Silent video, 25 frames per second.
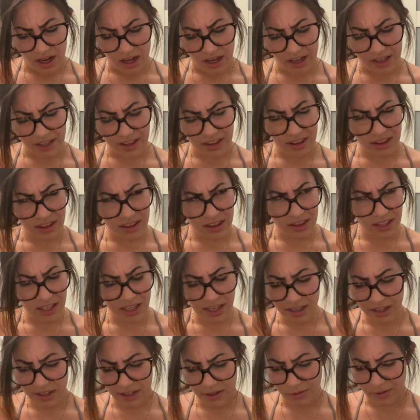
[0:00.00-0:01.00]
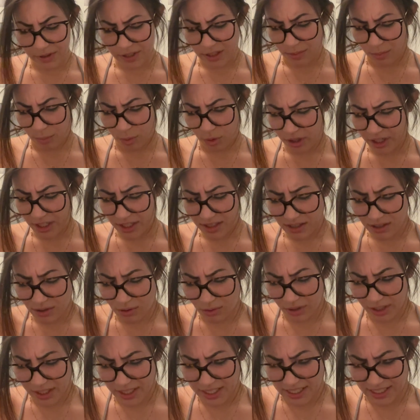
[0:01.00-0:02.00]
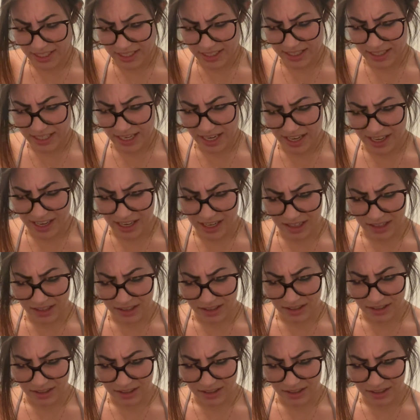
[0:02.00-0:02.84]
I think it was a boarding school in D.C.